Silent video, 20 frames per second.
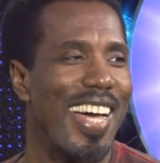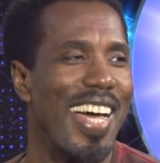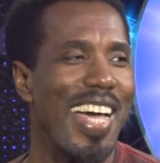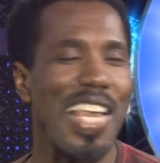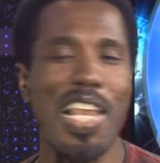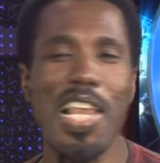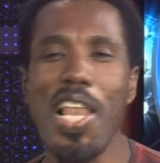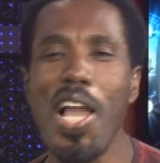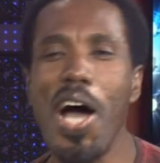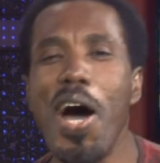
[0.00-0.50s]

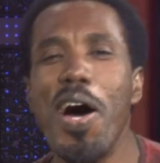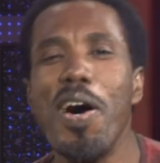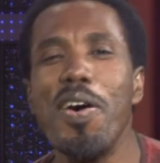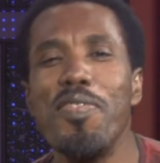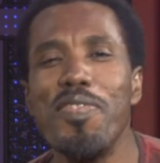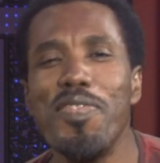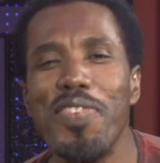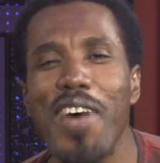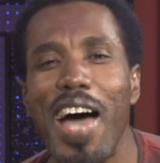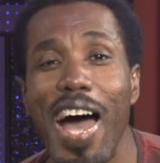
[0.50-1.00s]

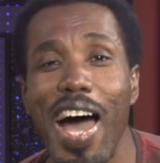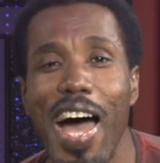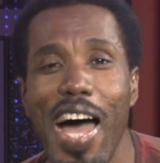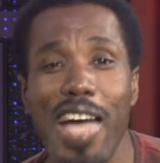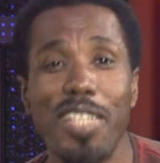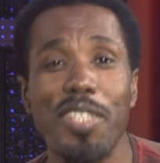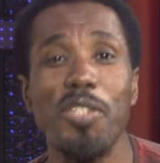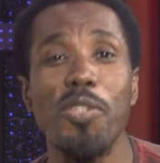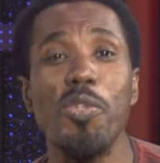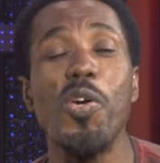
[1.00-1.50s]
Love
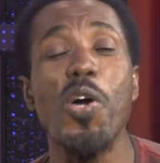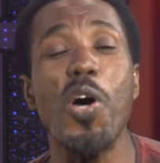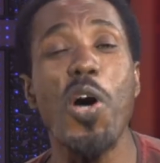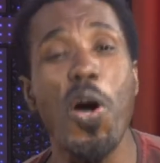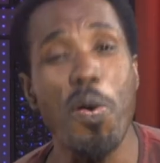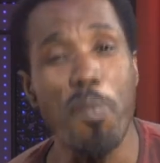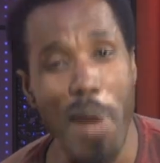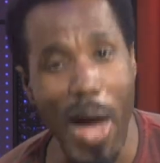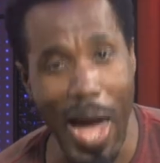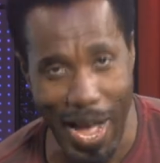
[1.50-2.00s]
and
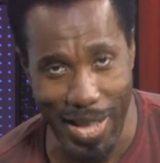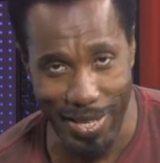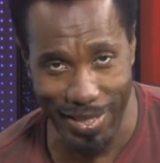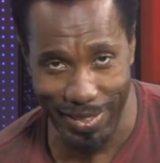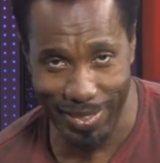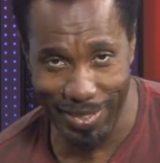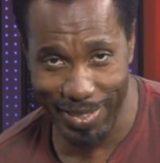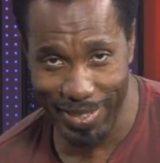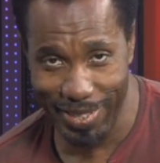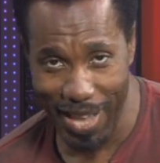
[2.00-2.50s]

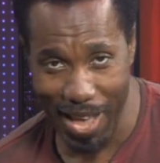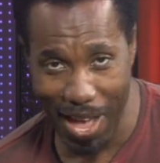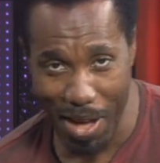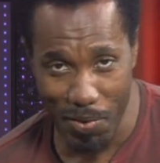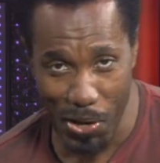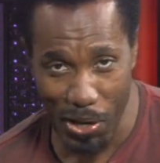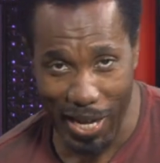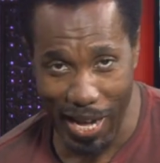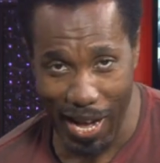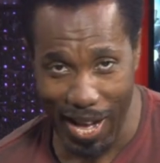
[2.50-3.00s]
romance.
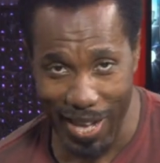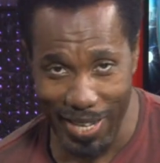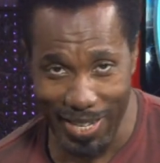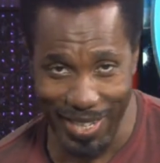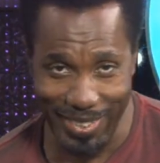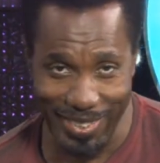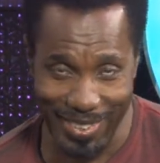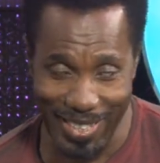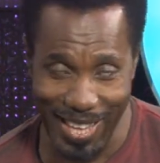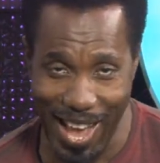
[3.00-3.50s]

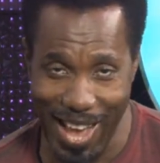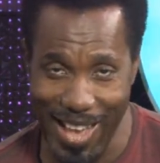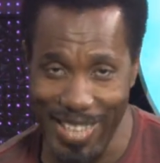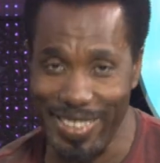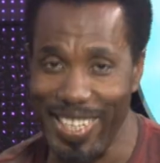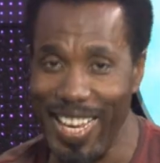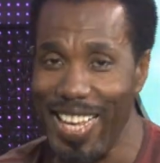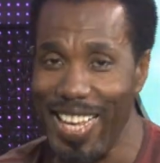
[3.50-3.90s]
Avocado style.